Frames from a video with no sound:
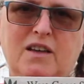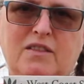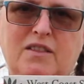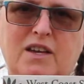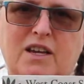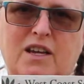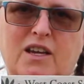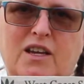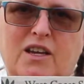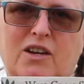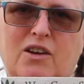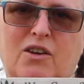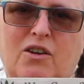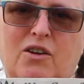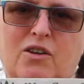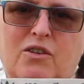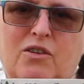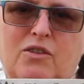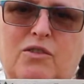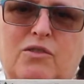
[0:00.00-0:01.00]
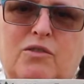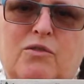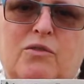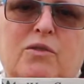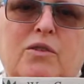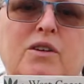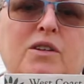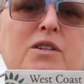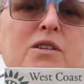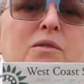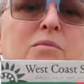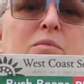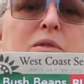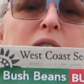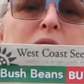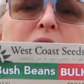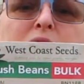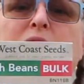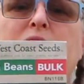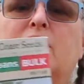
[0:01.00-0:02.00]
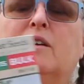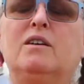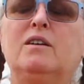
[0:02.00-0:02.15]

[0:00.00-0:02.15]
They are going to be,